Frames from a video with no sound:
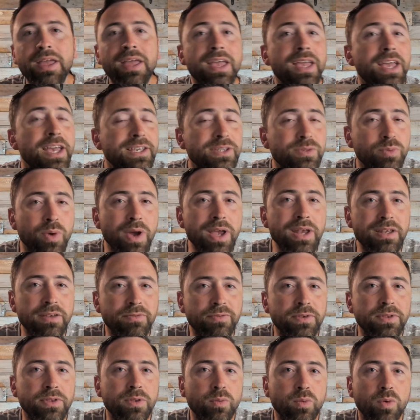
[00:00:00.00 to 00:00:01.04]
is way
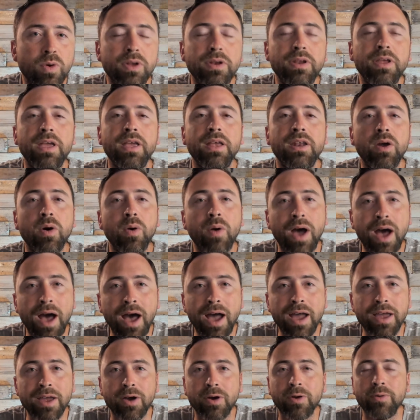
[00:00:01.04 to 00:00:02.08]
different than one in
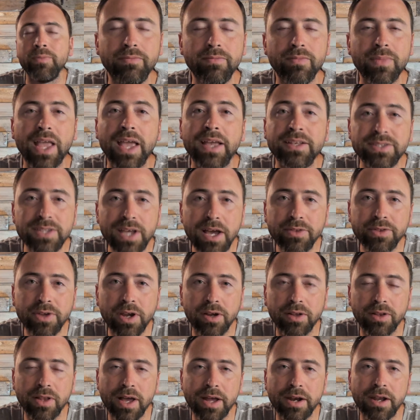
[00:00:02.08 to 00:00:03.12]
Ohio. In South
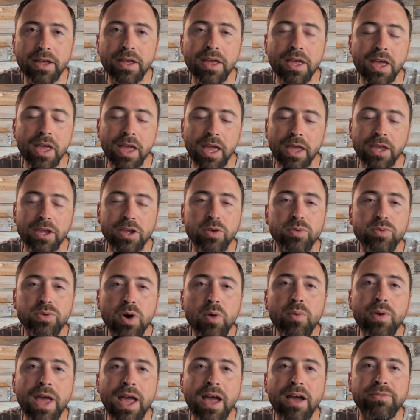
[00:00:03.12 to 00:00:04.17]
Carolina, you don't
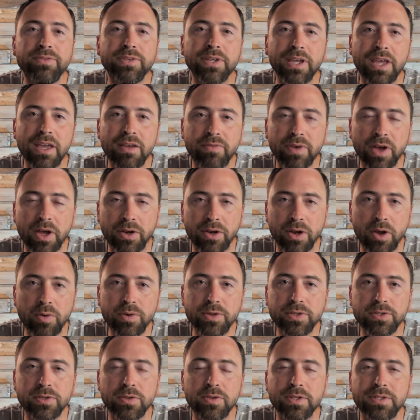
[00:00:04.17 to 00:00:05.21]
have to give a notice
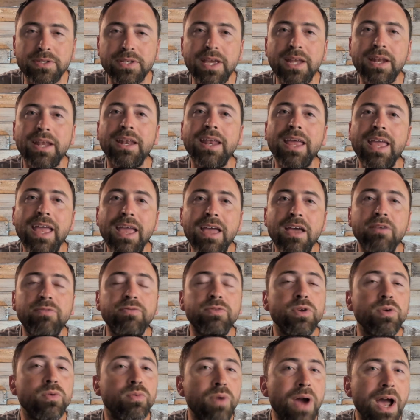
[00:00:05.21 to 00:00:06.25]
to the tenant if
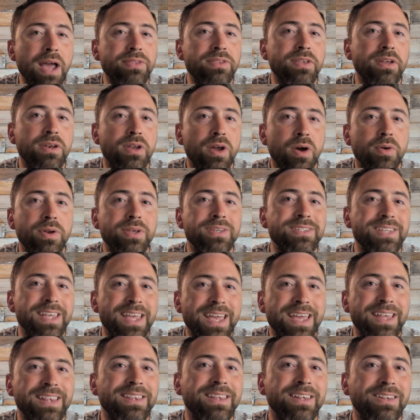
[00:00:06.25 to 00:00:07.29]
you write the notice
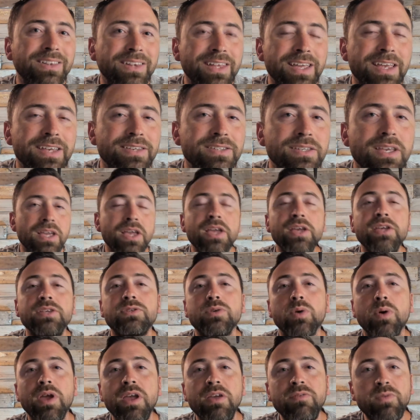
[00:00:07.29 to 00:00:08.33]
in the lease. So
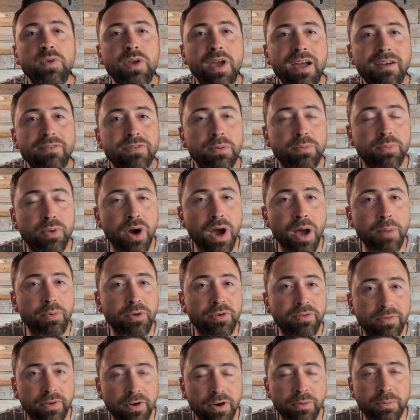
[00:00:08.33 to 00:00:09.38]
if you have the proper
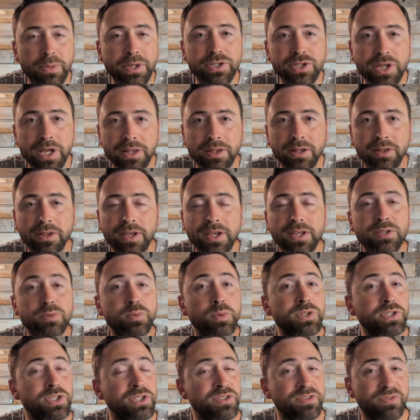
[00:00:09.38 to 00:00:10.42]
verbiage in the lease,
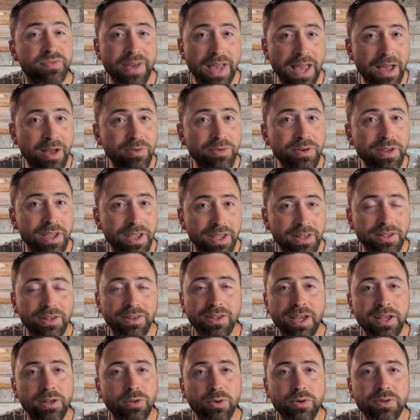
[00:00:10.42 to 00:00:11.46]
which is found in the
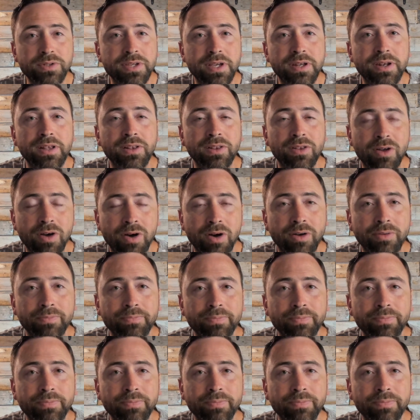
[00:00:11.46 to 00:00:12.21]
Landlord Tenant Law,